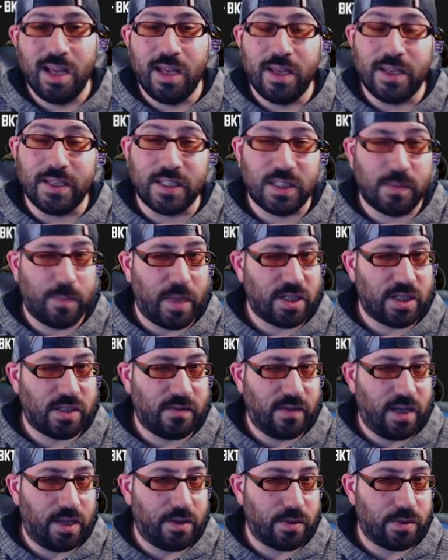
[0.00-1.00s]

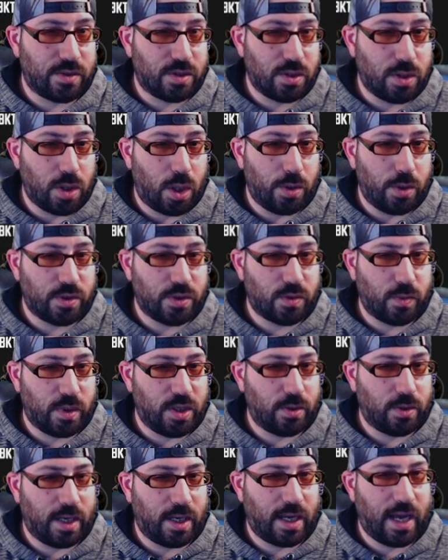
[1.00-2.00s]
especially on those nodes where
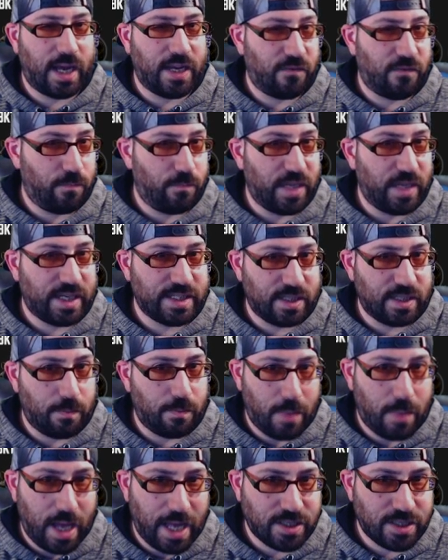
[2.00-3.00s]
you can kind of mix and
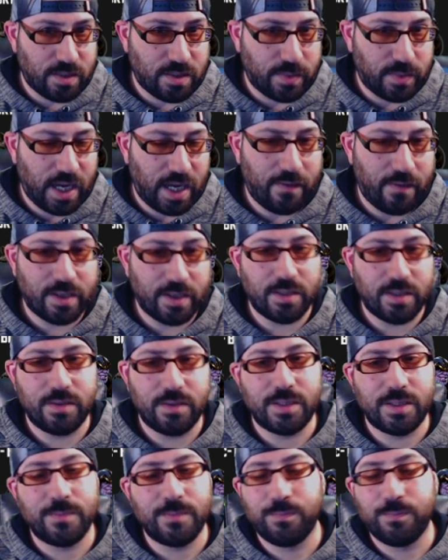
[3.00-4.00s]
match some
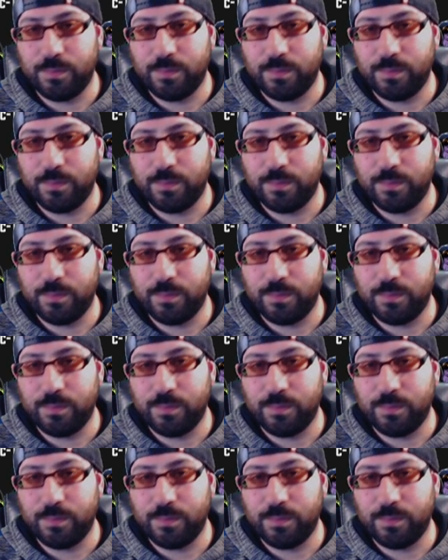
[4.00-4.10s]
characters.